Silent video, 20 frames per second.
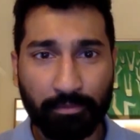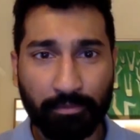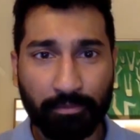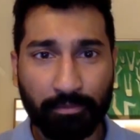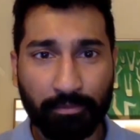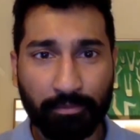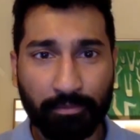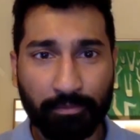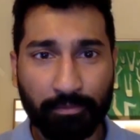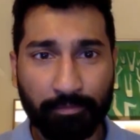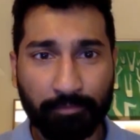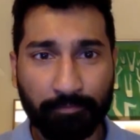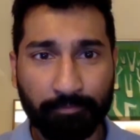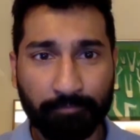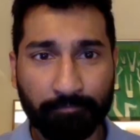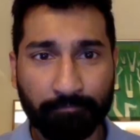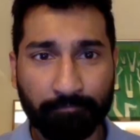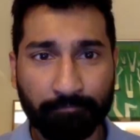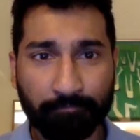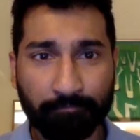
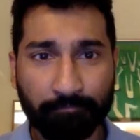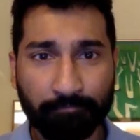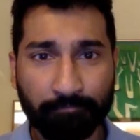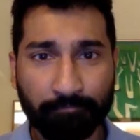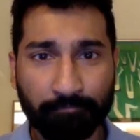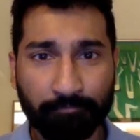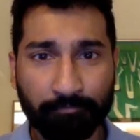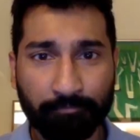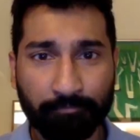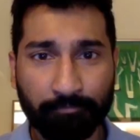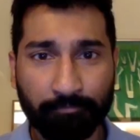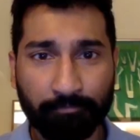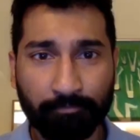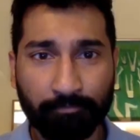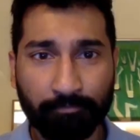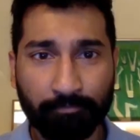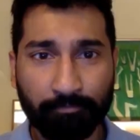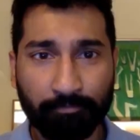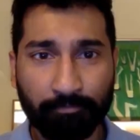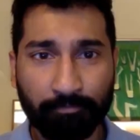
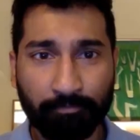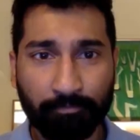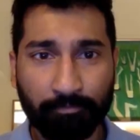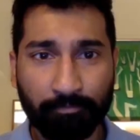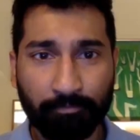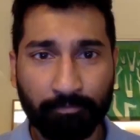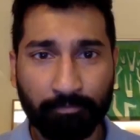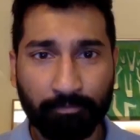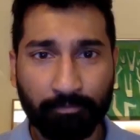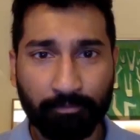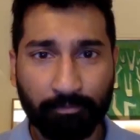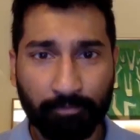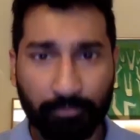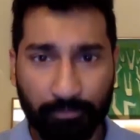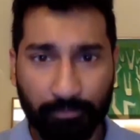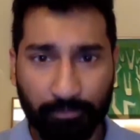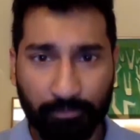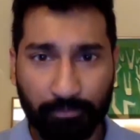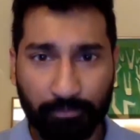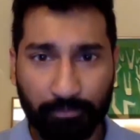
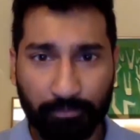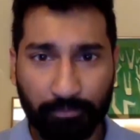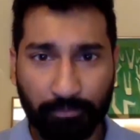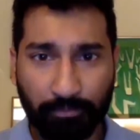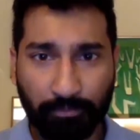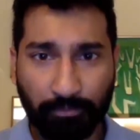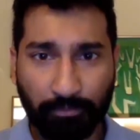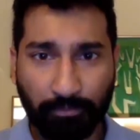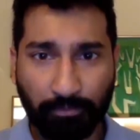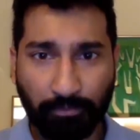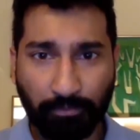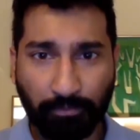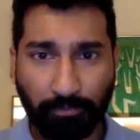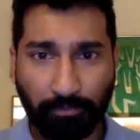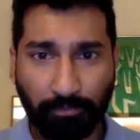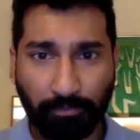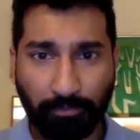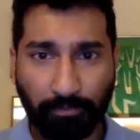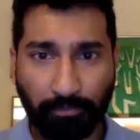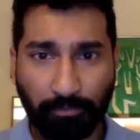
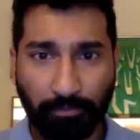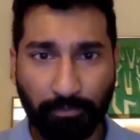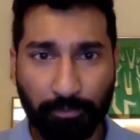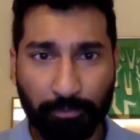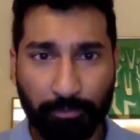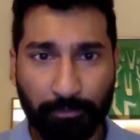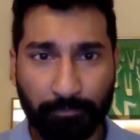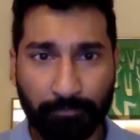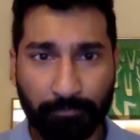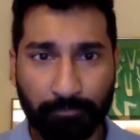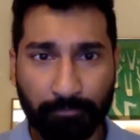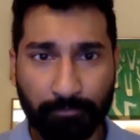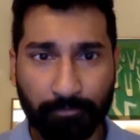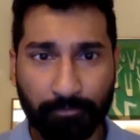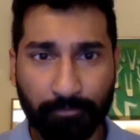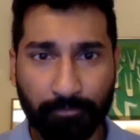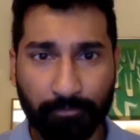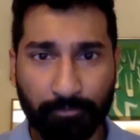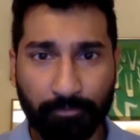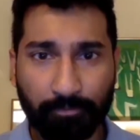
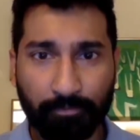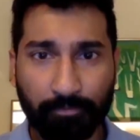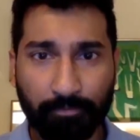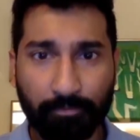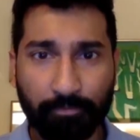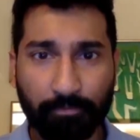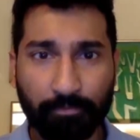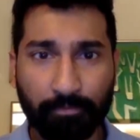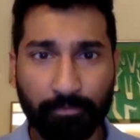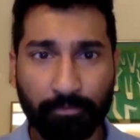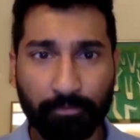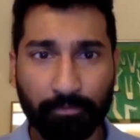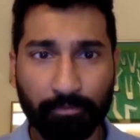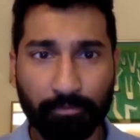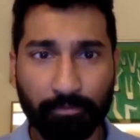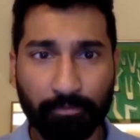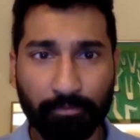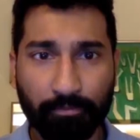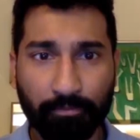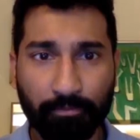
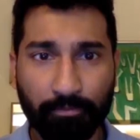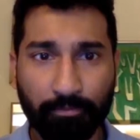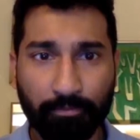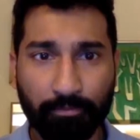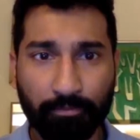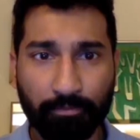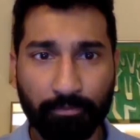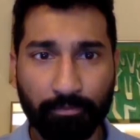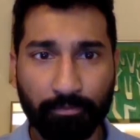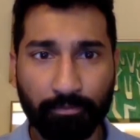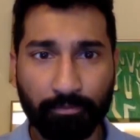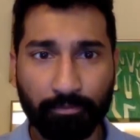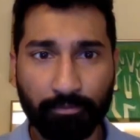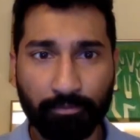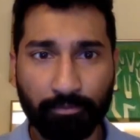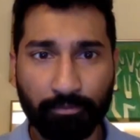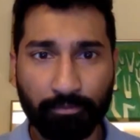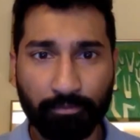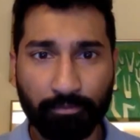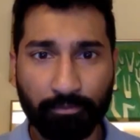
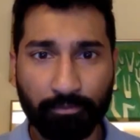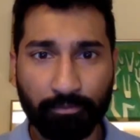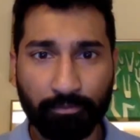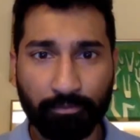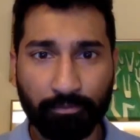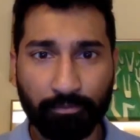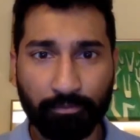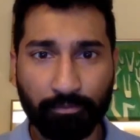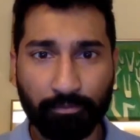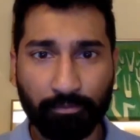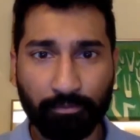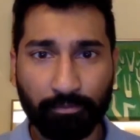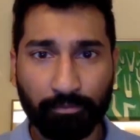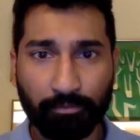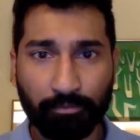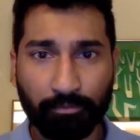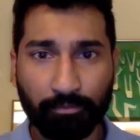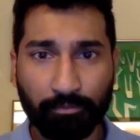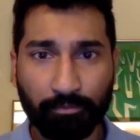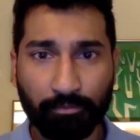The person shown says nothing.